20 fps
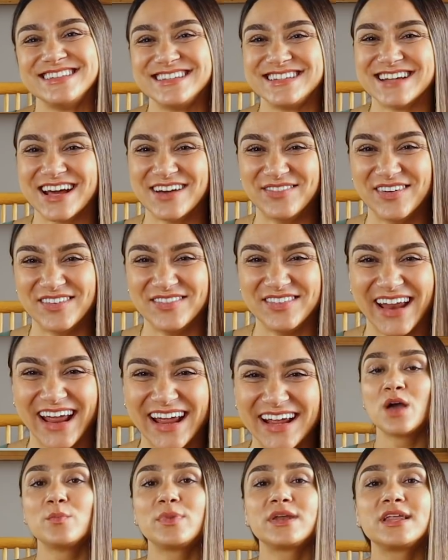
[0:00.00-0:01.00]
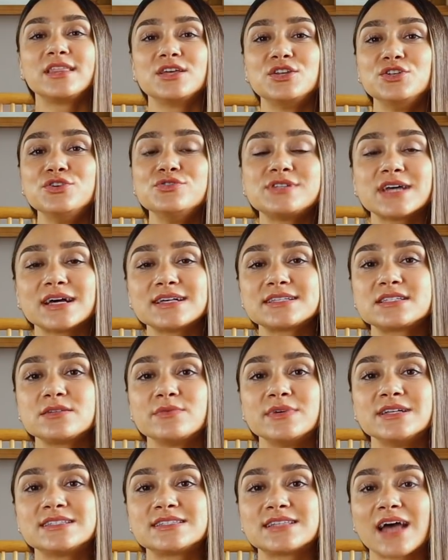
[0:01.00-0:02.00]
type of name. But in the New
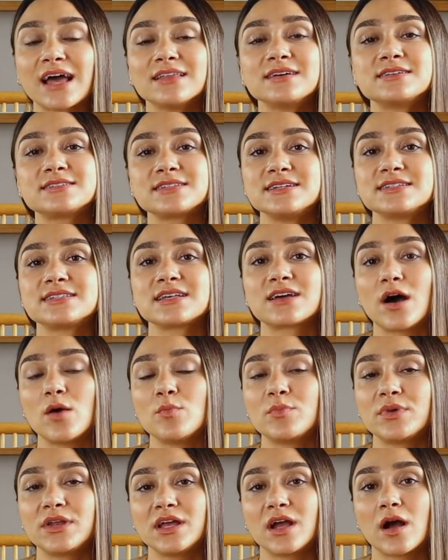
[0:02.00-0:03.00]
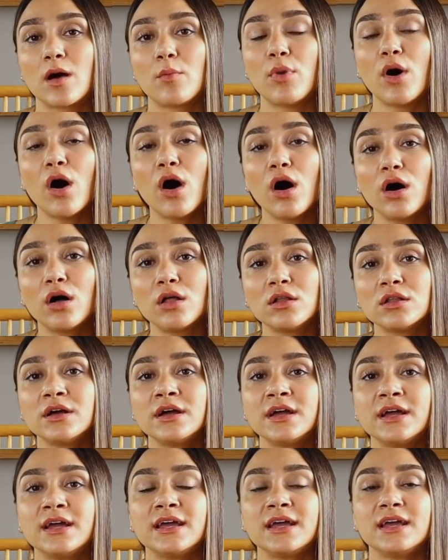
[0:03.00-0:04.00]
Testament, Silas is accompanying Paul